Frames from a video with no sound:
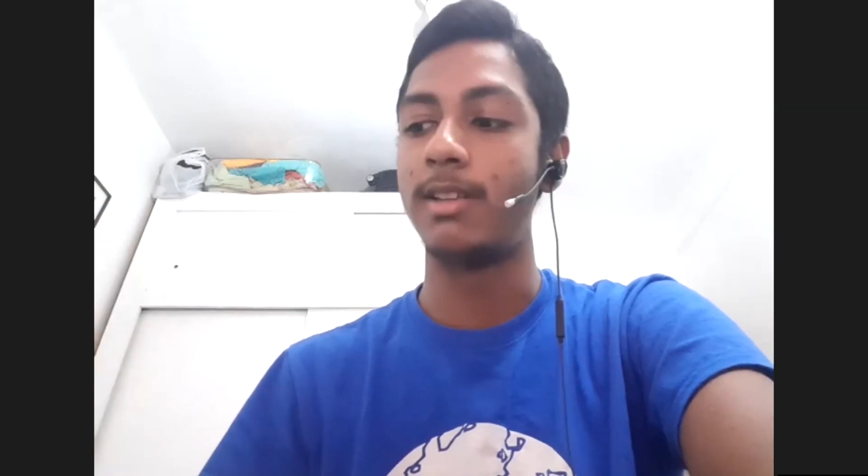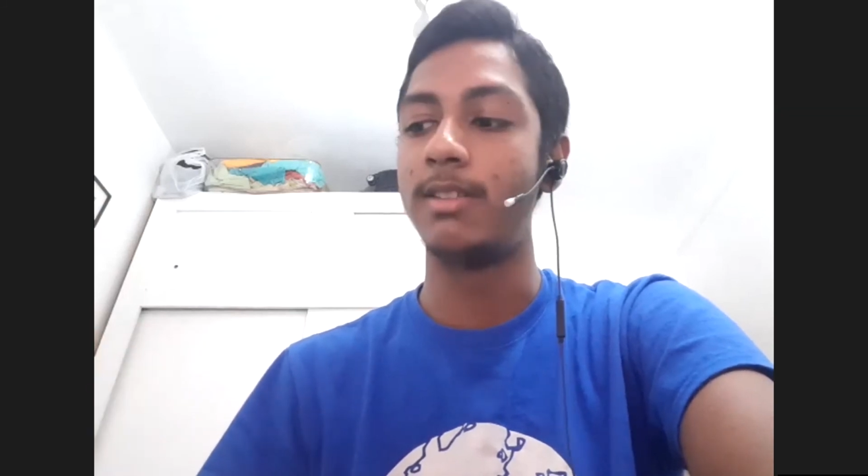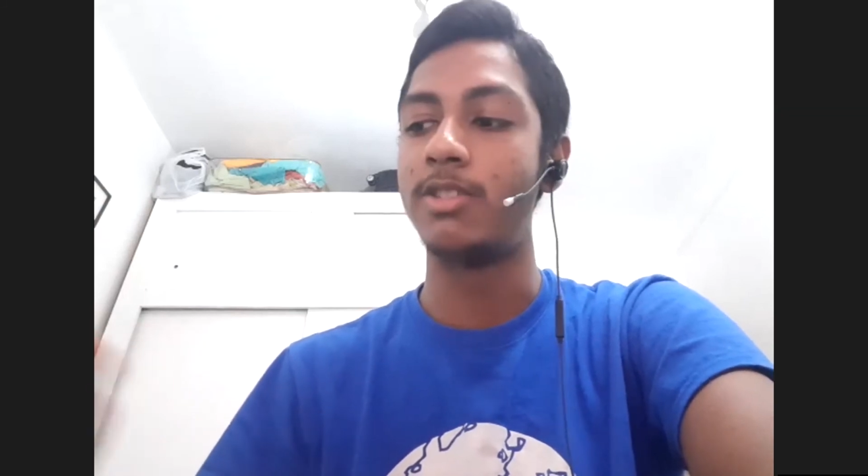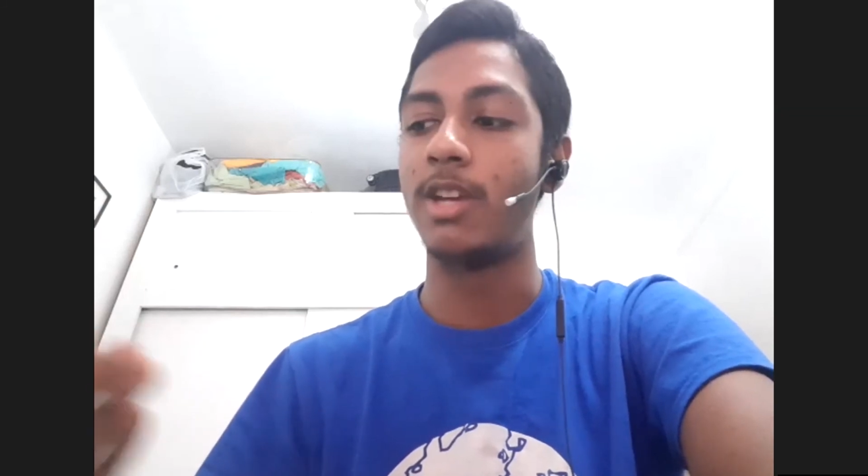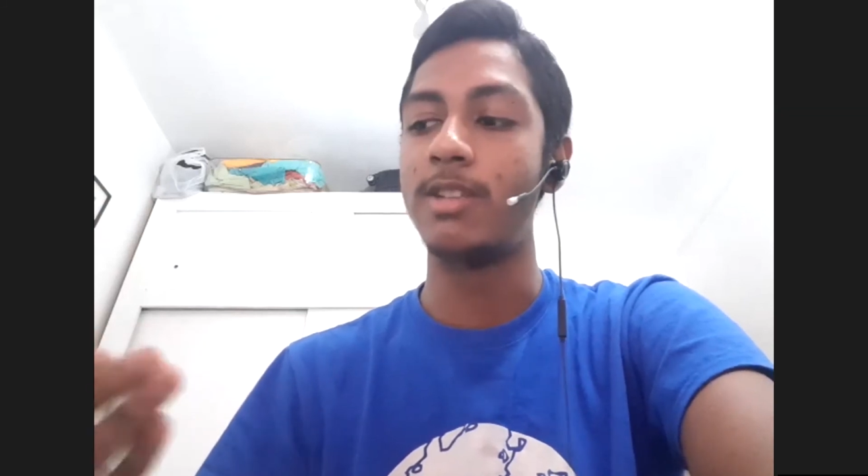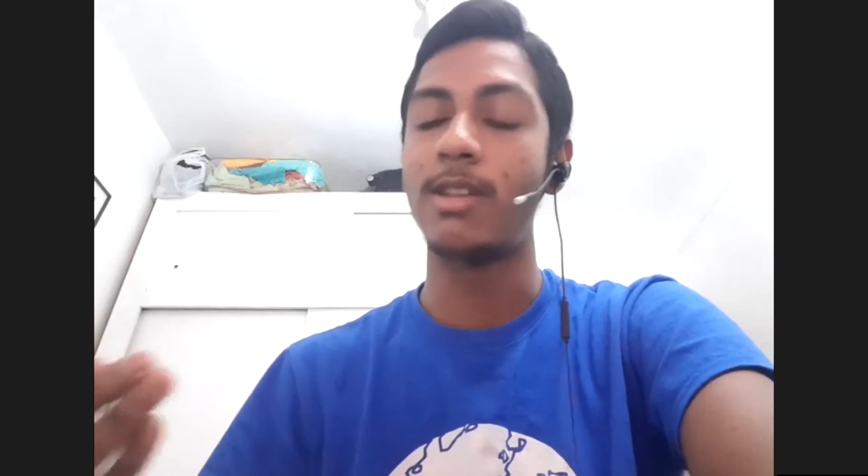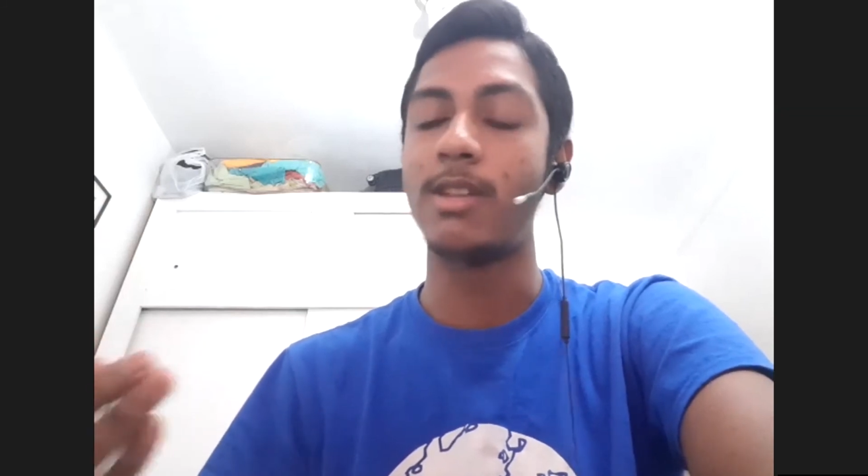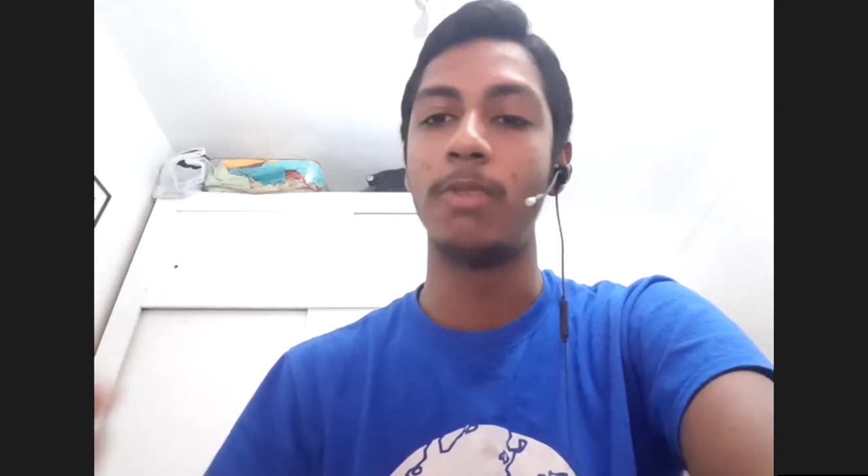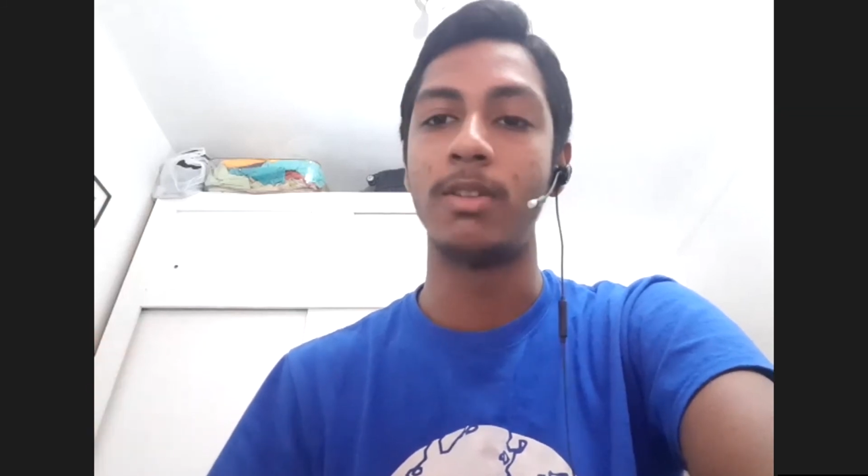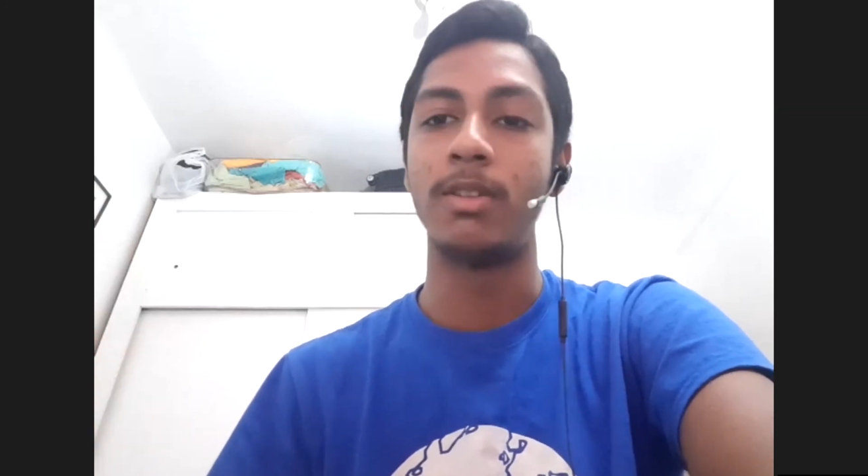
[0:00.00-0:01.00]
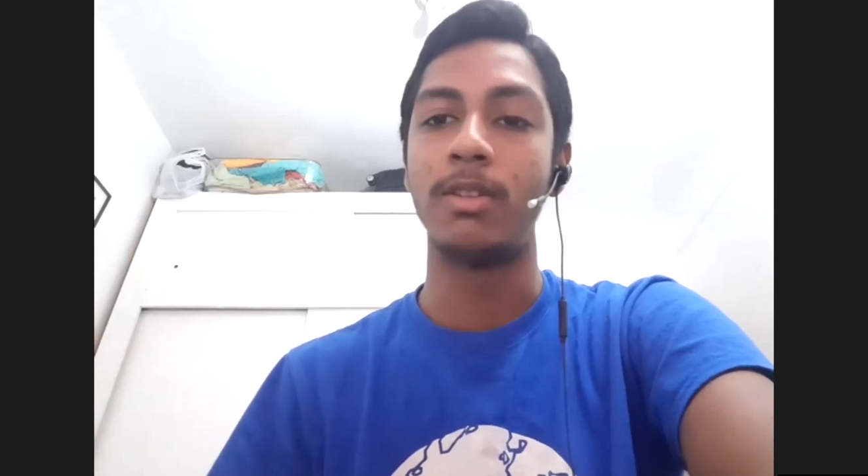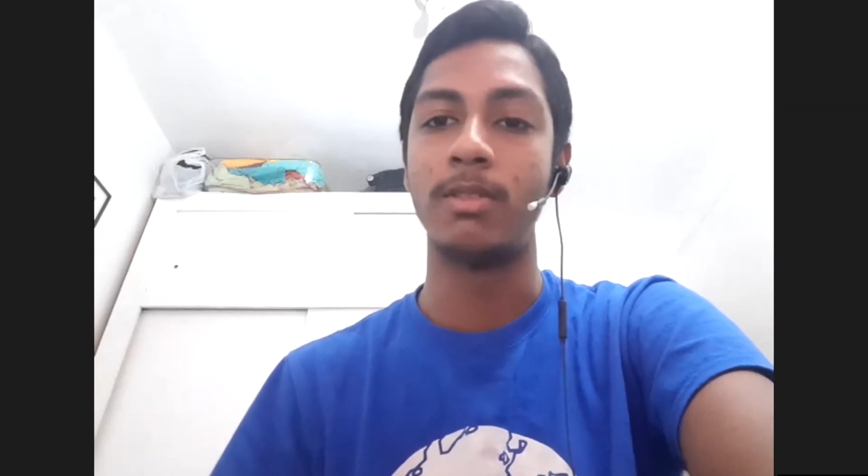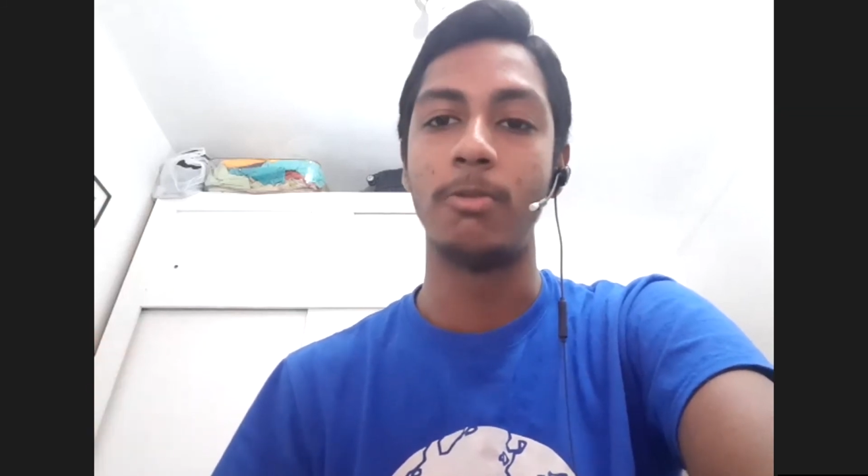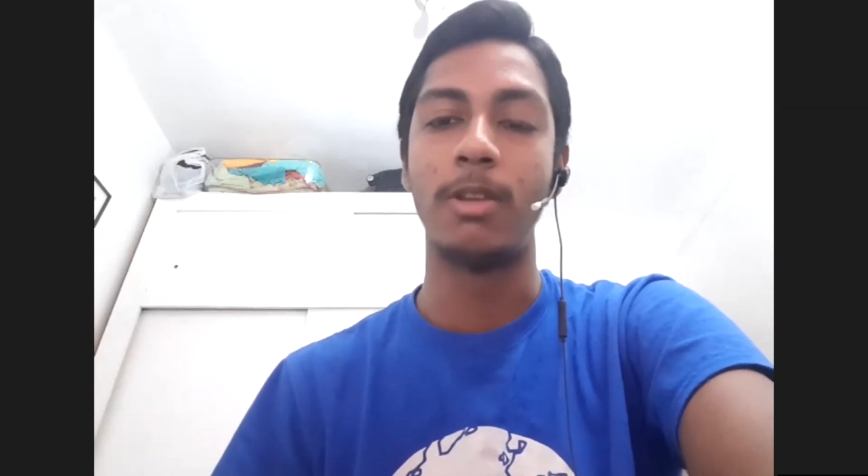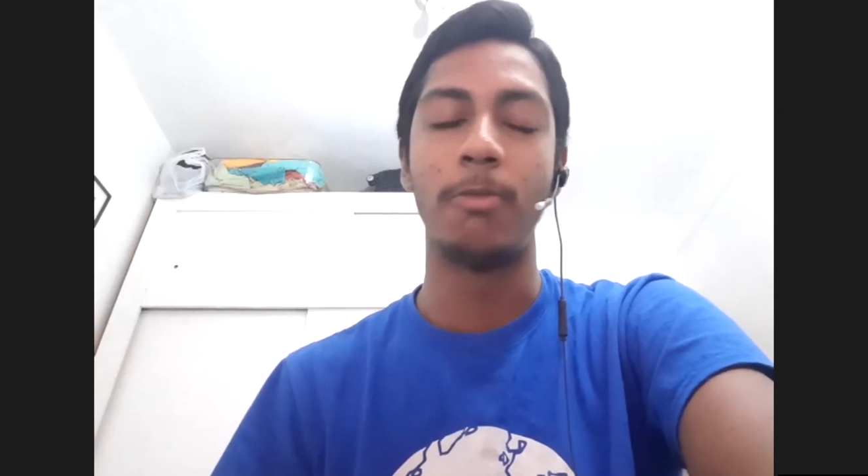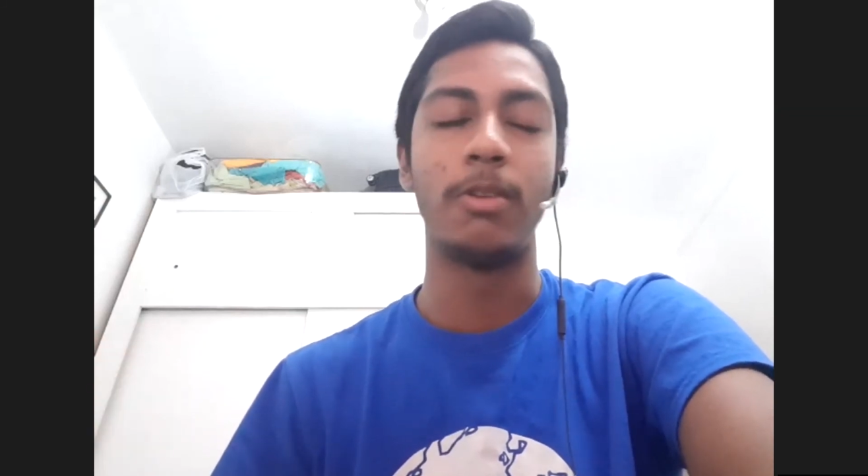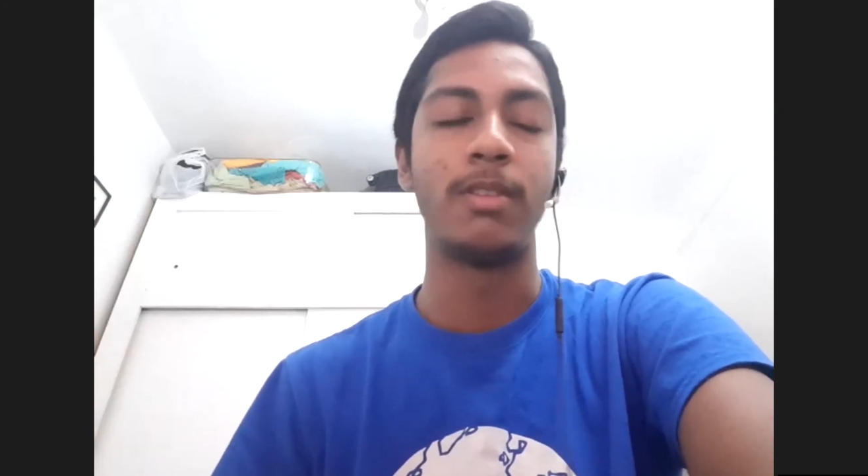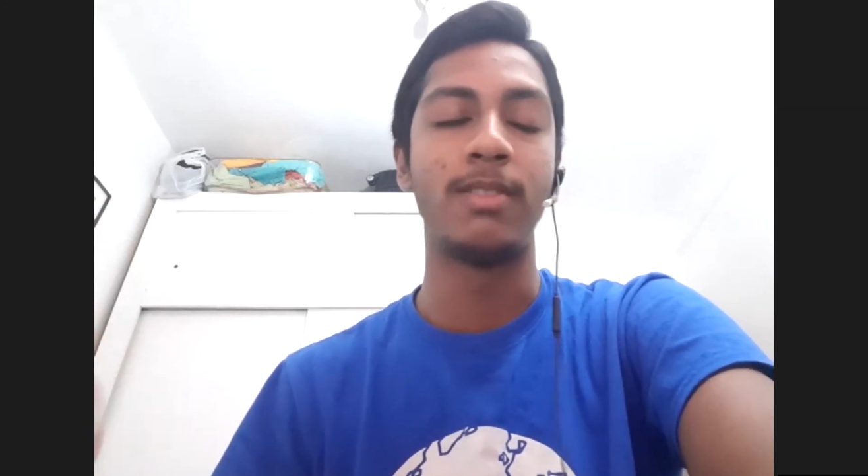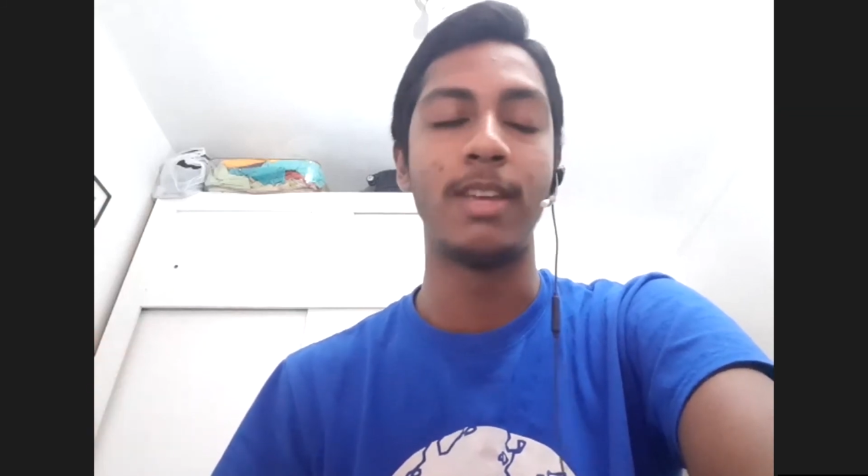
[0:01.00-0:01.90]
these changes that we're